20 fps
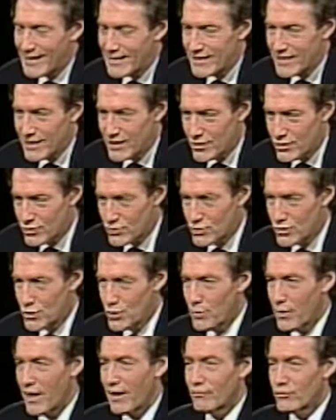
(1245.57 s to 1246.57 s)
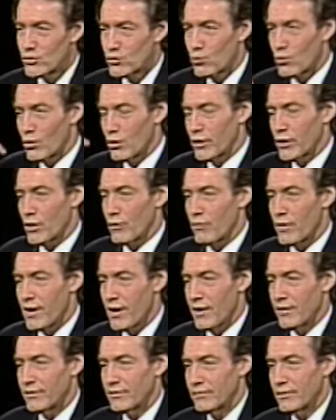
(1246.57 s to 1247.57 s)
ideas do you have swirling
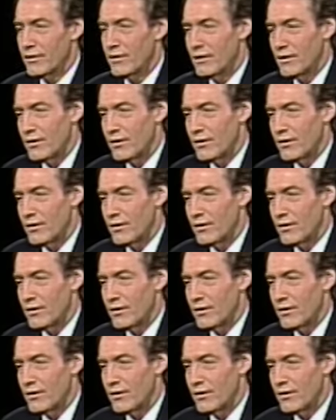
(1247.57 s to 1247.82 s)
around